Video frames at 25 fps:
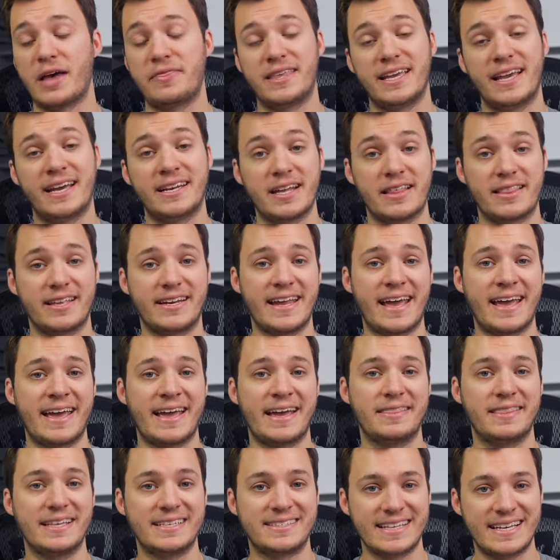at the end of the
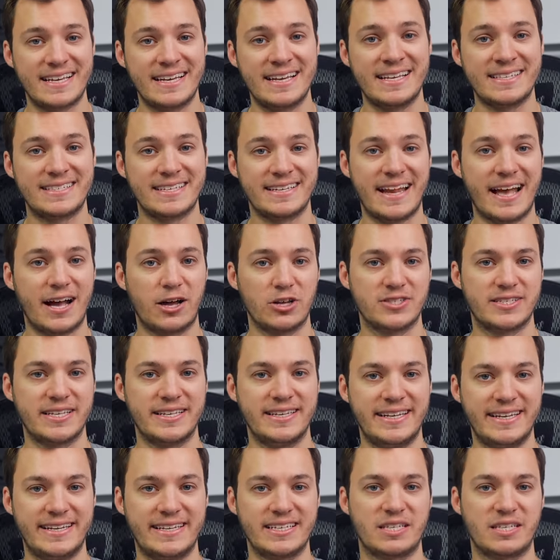day, this is an LCD